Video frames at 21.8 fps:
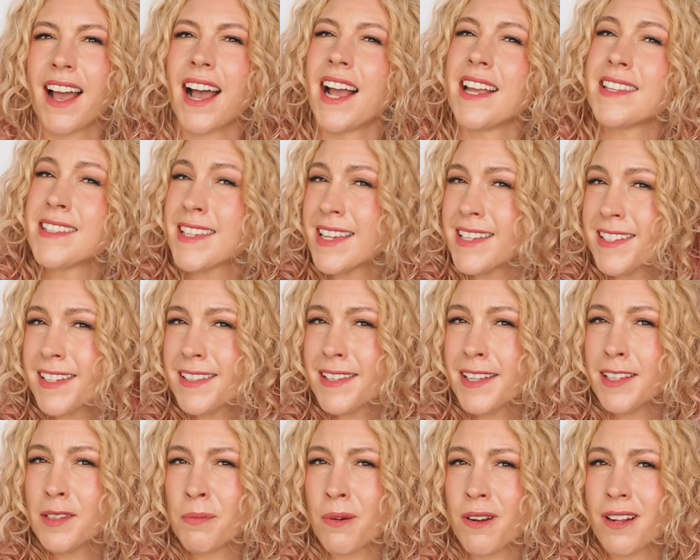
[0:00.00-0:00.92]
I tested
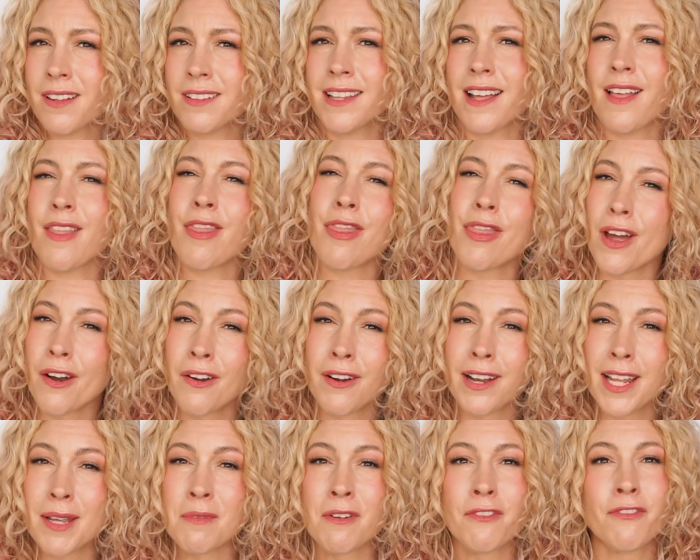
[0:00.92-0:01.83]
these products out
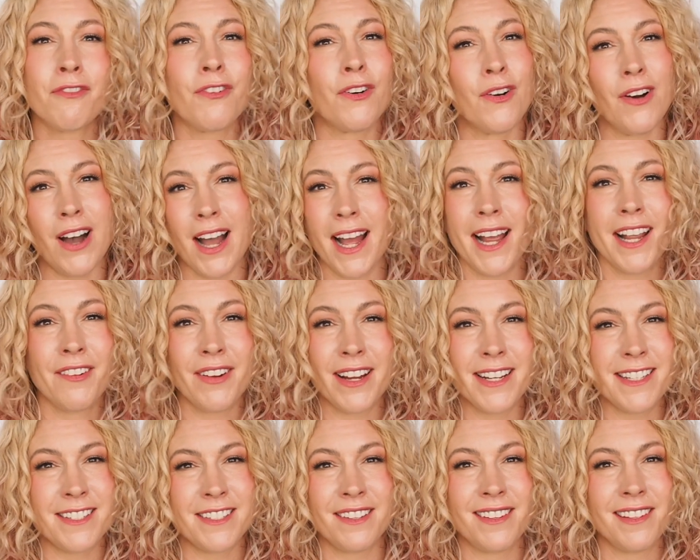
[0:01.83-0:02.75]
thoroughly before I
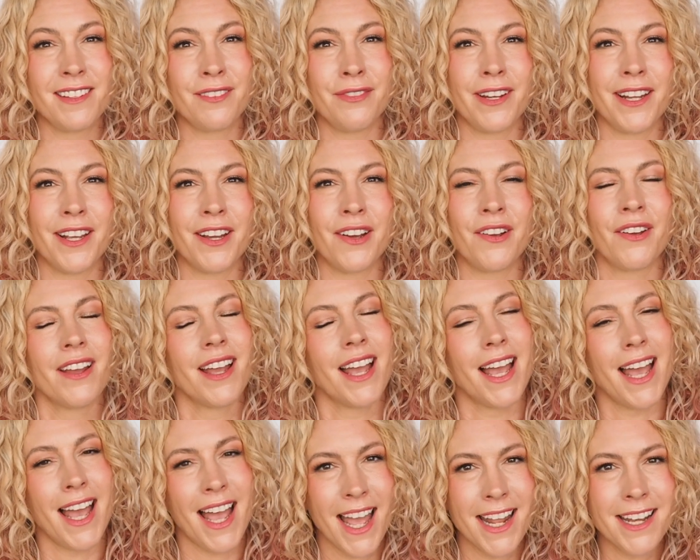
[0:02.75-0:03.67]
agreed to do this video,
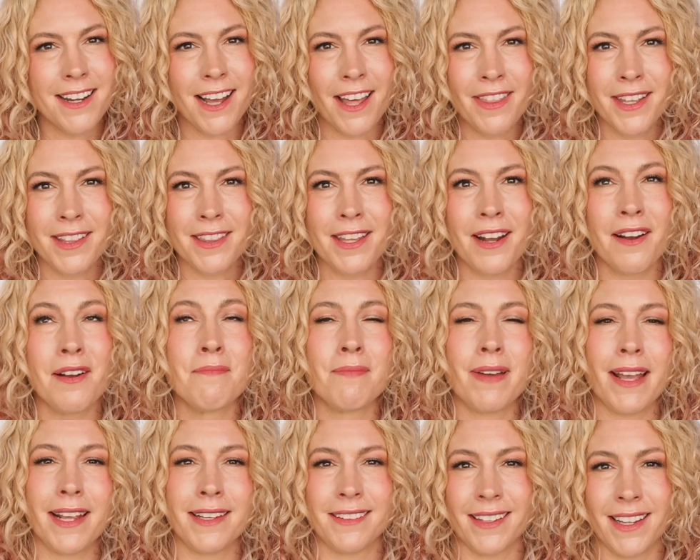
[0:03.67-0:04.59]
and I think they're
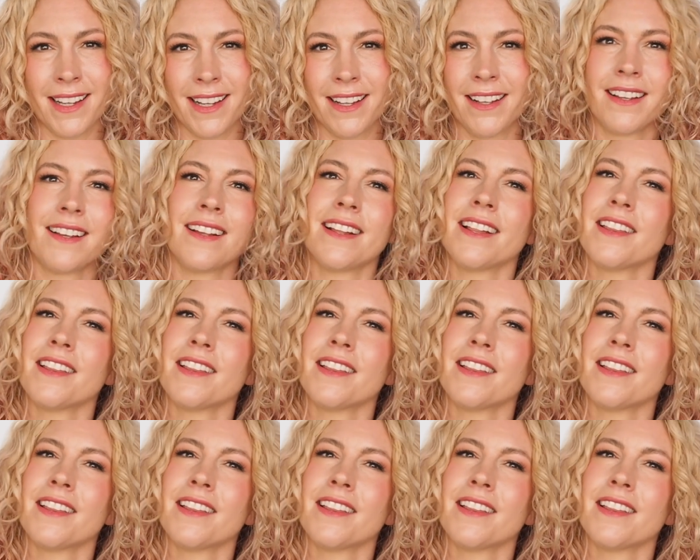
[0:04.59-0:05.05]
amazing.